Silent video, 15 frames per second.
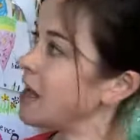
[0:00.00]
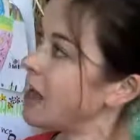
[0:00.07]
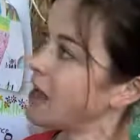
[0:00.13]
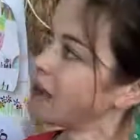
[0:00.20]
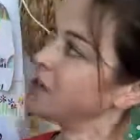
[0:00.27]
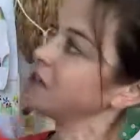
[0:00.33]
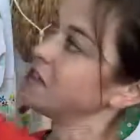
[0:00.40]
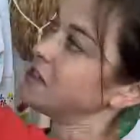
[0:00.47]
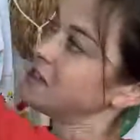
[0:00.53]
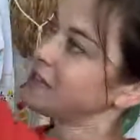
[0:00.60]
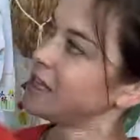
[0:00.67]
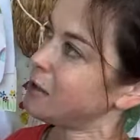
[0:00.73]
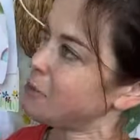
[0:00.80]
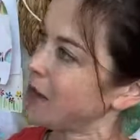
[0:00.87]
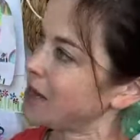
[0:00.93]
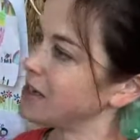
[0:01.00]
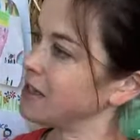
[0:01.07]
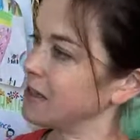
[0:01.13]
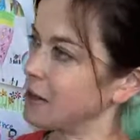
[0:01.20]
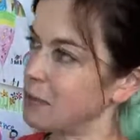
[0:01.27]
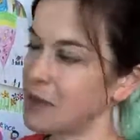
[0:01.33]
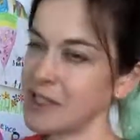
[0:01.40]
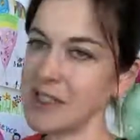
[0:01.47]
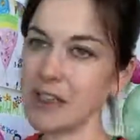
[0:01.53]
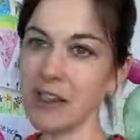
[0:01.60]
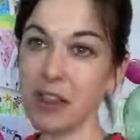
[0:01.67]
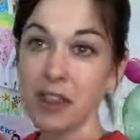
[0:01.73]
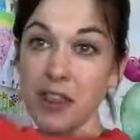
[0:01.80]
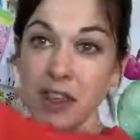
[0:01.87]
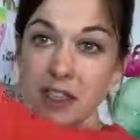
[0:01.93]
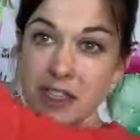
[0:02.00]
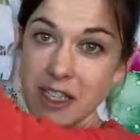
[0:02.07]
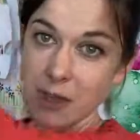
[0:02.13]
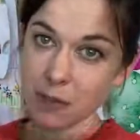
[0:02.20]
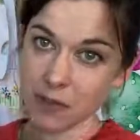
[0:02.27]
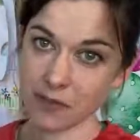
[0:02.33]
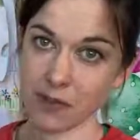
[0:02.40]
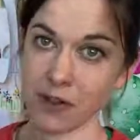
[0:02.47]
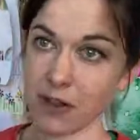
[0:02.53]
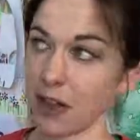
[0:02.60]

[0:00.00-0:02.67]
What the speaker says: I could just keep adding them until the third shell was full.